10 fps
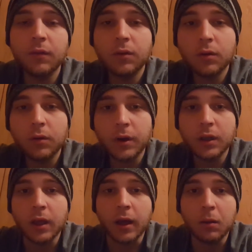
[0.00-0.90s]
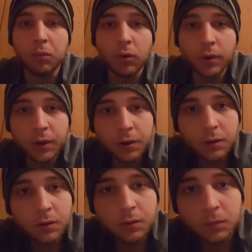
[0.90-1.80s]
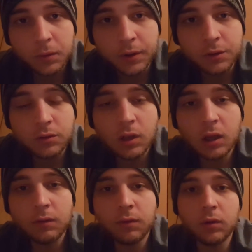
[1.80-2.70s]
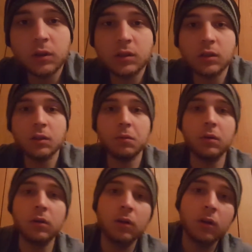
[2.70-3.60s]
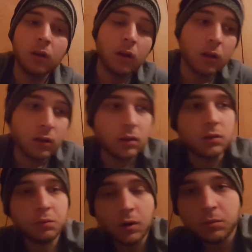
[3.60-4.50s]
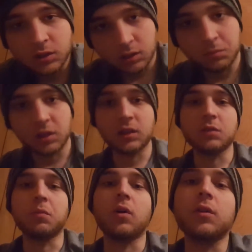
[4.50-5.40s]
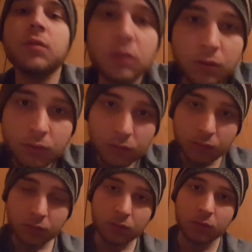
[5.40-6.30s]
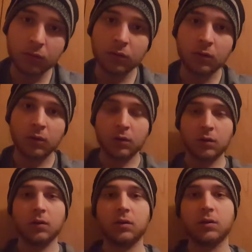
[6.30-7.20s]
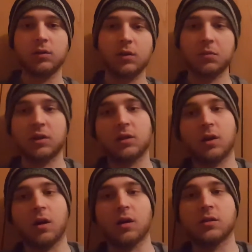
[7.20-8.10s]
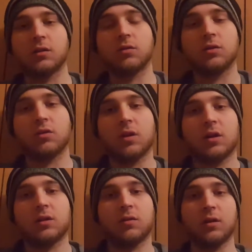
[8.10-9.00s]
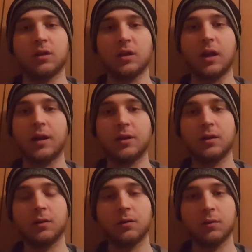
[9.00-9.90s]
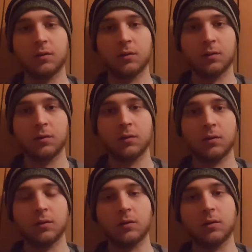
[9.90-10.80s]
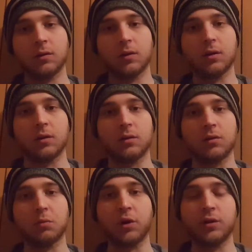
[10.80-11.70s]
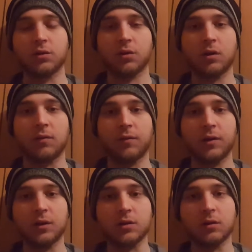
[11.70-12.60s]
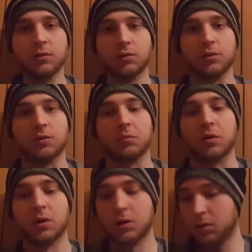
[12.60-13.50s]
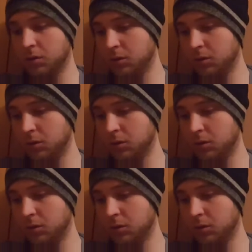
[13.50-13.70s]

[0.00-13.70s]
If you're already at a point where you can't fall asleep, then there's probably something that's bothering you. Something's causing you stress or anxiety, and your brain's trying to find a solution, but